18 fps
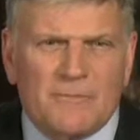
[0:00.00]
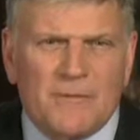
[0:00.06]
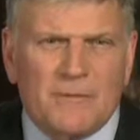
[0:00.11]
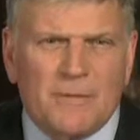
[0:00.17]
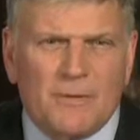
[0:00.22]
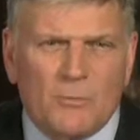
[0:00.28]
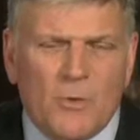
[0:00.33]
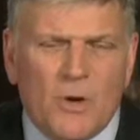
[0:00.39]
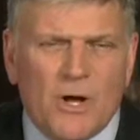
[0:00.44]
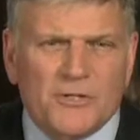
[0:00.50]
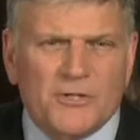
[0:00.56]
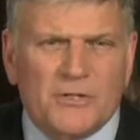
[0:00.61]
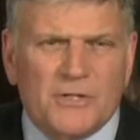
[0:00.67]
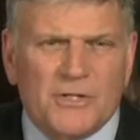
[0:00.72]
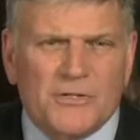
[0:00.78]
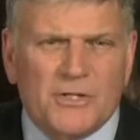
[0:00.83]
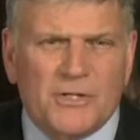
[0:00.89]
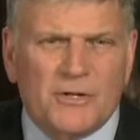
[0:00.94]
may be
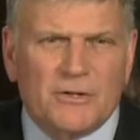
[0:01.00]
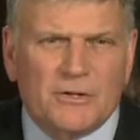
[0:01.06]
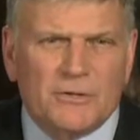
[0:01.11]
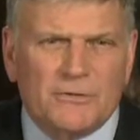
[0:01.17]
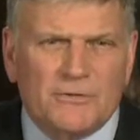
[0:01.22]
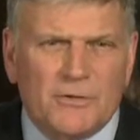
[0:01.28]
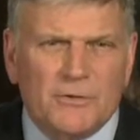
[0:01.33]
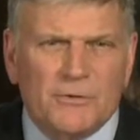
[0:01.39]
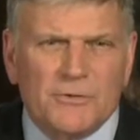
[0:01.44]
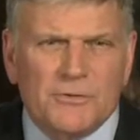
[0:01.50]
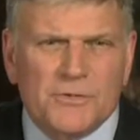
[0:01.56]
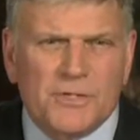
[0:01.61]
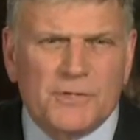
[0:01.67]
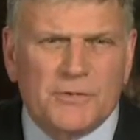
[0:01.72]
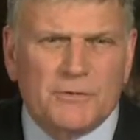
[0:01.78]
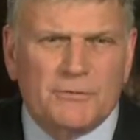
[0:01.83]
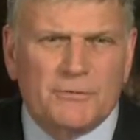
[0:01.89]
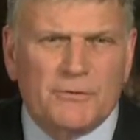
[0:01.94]
watching this that are confused
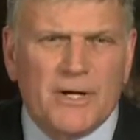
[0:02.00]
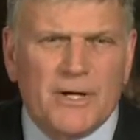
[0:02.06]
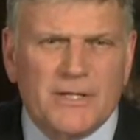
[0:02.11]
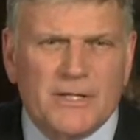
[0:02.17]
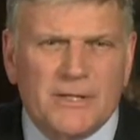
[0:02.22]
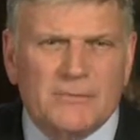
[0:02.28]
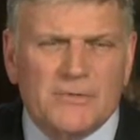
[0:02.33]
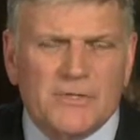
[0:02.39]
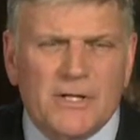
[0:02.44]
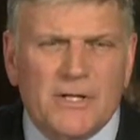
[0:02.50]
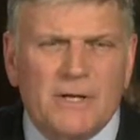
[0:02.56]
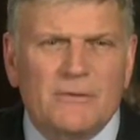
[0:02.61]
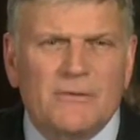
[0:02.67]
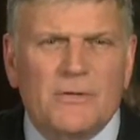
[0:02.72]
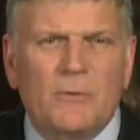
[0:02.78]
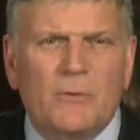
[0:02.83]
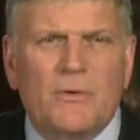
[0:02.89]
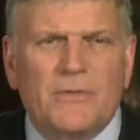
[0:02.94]
and are afraid
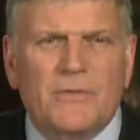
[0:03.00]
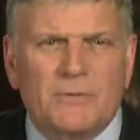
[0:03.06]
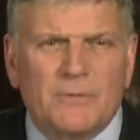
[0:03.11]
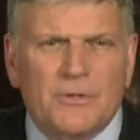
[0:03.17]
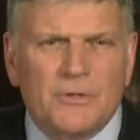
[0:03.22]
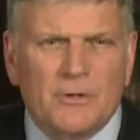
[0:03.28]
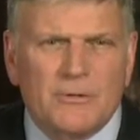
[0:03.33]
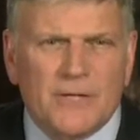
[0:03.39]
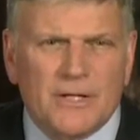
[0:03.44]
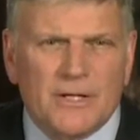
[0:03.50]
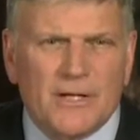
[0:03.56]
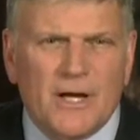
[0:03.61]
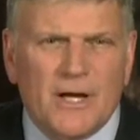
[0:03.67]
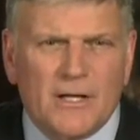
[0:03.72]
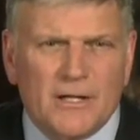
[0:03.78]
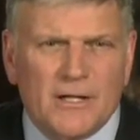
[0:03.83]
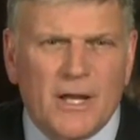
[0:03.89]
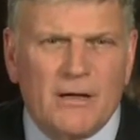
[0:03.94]
themselves. I want them to know that
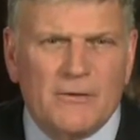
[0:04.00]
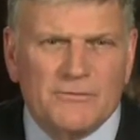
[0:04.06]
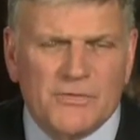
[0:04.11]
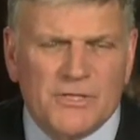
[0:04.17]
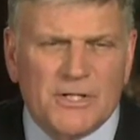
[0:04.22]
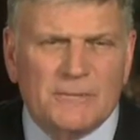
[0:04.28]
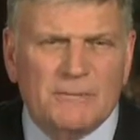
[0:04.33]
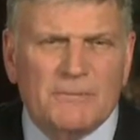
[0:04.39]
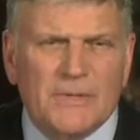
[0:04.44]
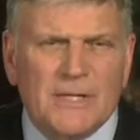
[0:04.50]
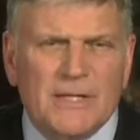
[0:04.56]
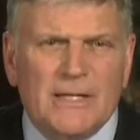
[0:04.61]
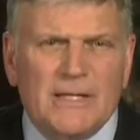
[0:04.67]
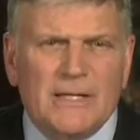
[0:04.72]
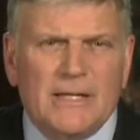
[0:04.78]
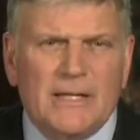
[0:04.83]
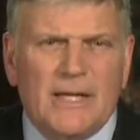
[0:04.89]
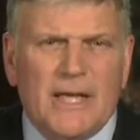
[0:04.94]
God loves them
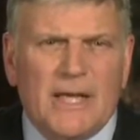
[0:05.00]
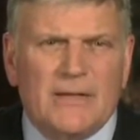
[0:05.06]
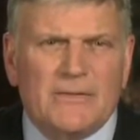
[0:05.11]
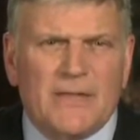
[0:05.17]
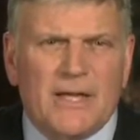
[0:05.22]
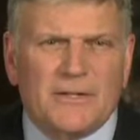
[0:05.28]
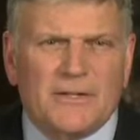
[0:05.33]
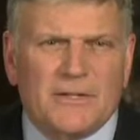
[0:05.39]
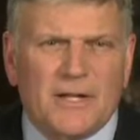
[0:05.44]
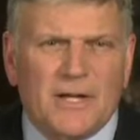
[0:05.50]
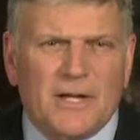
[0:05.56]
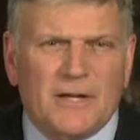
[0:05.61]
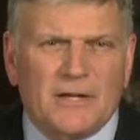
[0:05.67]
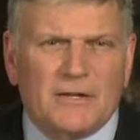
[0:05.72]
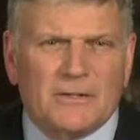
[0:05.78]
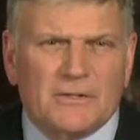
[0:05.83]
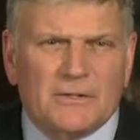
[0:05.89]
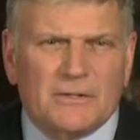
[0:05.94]
and
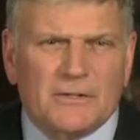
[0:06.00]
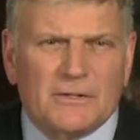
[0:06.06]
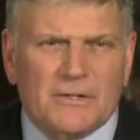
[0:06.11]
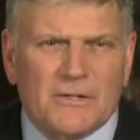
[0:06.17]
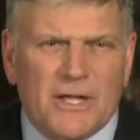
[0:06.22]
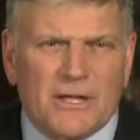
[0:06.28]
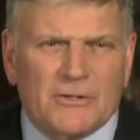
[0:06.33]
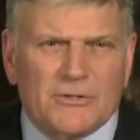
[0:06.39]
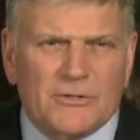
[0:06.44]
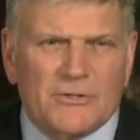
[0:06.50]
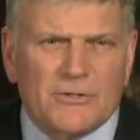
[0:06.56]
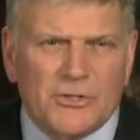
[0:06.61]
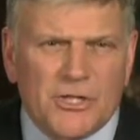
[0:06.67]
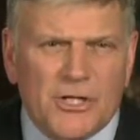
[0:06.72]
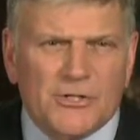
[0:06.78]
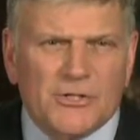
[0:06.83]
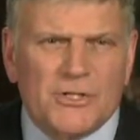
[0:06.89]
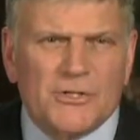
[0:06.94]
that
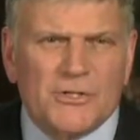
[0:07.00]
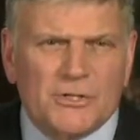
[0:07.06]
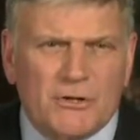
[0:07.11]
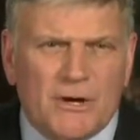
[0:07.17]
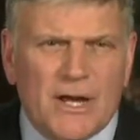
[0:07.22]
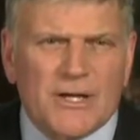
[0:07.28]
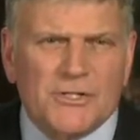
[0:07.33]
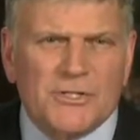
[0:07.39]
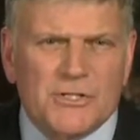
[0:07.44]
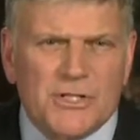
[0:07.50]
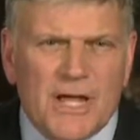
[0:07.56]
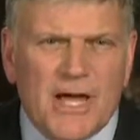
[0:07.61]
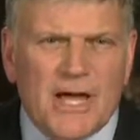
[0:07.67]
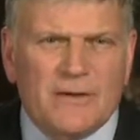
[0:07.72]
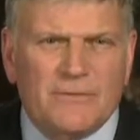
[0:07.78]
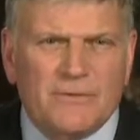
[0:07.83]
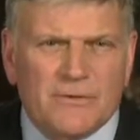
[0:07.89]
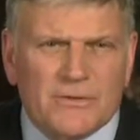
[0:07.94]
Jesus Christ
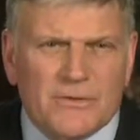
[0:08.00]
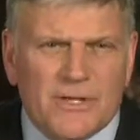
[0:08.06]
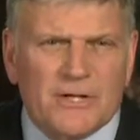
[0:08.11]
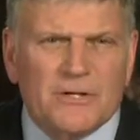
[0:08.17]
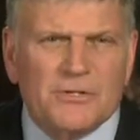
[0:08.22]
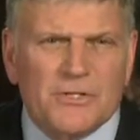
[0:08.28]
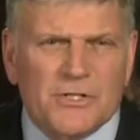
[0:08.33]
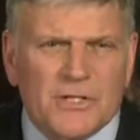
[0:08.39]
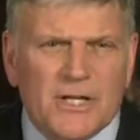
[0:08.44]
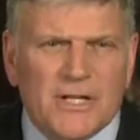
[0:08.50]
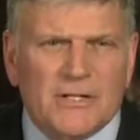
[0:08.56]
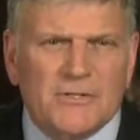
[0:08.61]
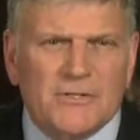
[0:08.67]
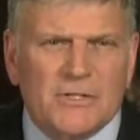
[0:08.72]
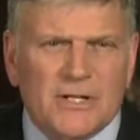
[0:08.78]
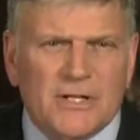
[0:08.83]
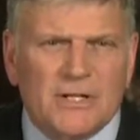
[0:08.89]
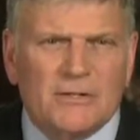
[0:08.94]
died for their
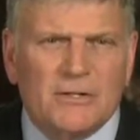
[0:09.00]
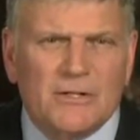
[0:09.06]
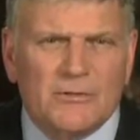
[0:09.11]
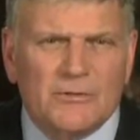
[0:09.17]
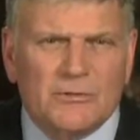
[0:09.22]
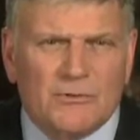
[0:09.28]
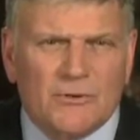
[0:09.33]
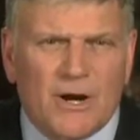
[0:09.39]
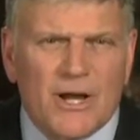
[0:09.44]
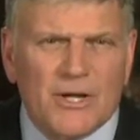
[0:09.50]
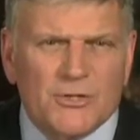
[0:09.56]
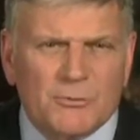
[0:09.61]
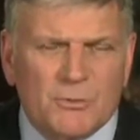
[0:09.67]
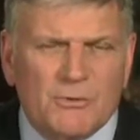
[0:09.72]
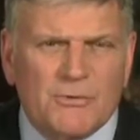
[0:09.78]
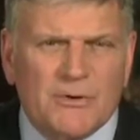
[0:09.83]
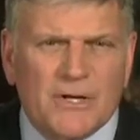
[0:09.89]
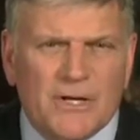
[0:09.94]
sins, and Christ
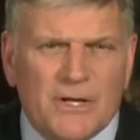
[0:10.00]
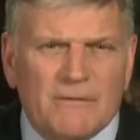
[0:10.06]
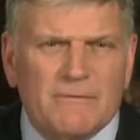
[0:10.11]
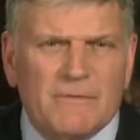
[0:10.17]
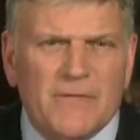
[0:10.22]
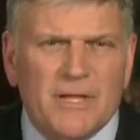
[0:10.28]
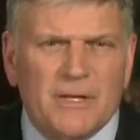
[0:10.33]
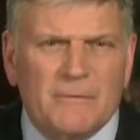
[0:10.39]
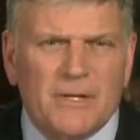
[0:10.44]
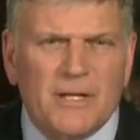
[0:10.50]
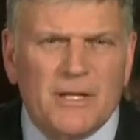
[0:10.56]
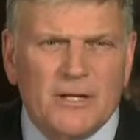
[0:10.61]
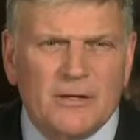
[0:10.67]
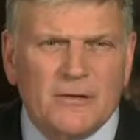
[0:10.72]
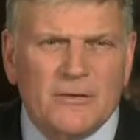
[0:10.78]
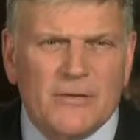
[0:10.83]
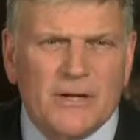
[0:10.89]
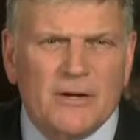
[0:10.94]
will forgive them and
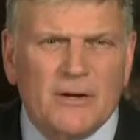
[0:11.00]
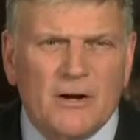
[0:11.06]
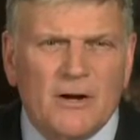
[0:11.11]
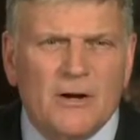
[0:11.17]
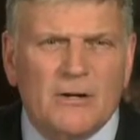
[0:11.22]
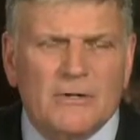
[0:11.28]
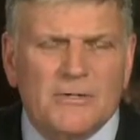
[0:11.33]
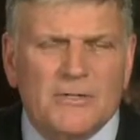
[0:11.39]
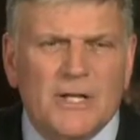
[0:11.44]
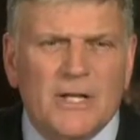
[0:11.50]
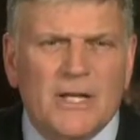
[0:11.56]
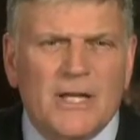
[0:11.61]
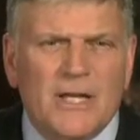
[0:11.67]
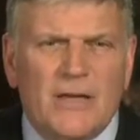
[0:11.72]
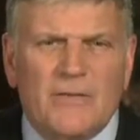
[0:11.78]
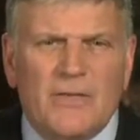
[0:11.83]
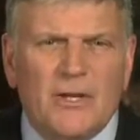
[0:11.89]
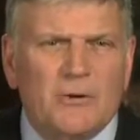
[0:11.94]
heal their hearts.
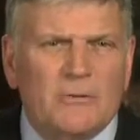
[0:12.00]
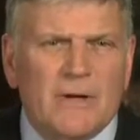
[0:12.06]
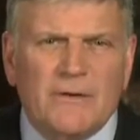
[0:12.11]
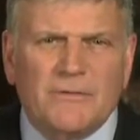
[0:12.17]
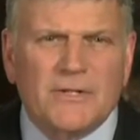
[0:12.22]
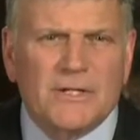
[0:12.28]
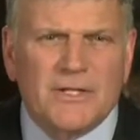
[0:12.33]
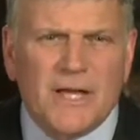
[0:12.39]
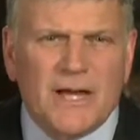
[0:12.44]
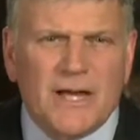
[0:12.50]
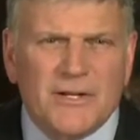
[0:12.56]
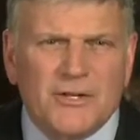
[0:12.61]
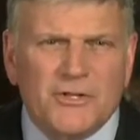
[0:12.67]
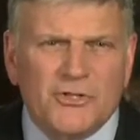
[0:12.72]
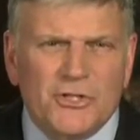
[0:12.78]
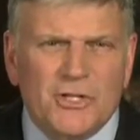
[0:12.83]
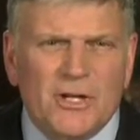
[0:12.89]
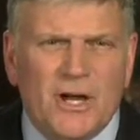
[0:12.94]
And they don't have to die in
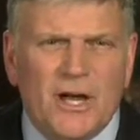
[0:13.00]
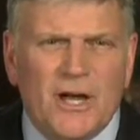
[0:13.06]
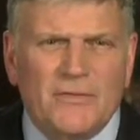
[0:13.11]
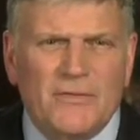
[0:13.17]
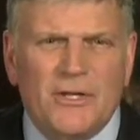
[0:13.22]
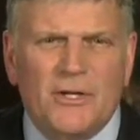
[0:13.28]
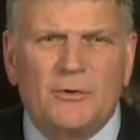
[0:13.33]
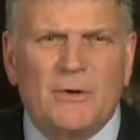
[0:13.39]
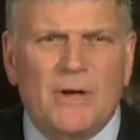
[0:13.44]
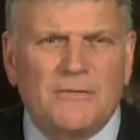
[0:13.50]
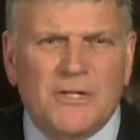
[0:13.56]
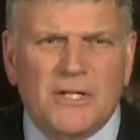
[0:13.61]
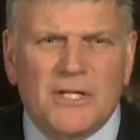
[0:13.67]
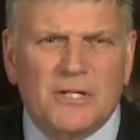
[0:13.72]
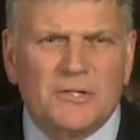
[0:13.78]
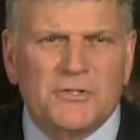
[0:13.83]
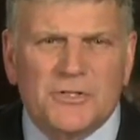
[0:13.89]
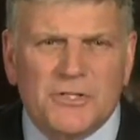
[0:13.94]
a jihad. They don't have to
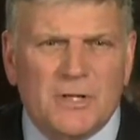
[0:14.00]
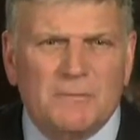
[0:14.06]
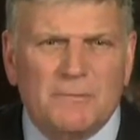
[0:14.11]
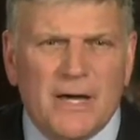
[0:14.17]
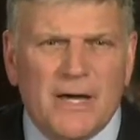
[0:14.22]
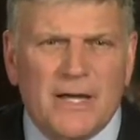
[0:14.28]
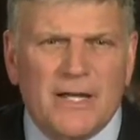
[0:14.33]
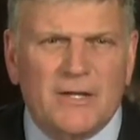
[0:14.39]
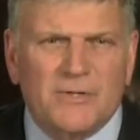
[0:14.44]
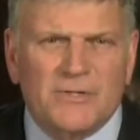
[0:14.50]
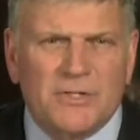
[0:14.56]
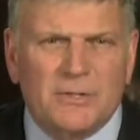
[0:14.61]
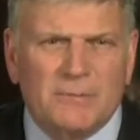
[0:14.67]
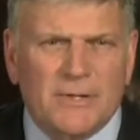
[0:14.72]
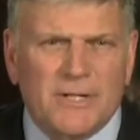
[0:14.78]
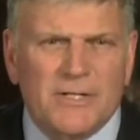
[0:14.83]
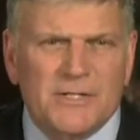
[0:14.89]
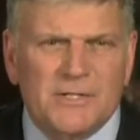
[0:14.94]
kill somebody else to
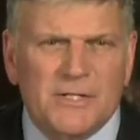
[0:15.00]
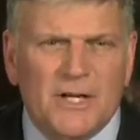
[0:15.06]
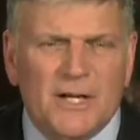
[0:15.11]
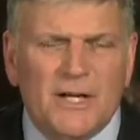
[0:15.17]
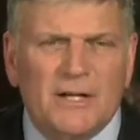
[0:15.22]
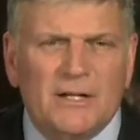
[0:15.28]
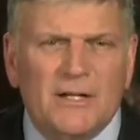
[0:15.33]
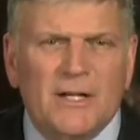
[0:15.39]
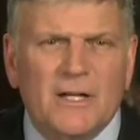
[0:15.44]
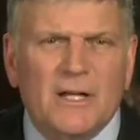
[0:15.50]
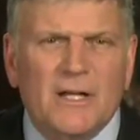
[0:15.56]
please God.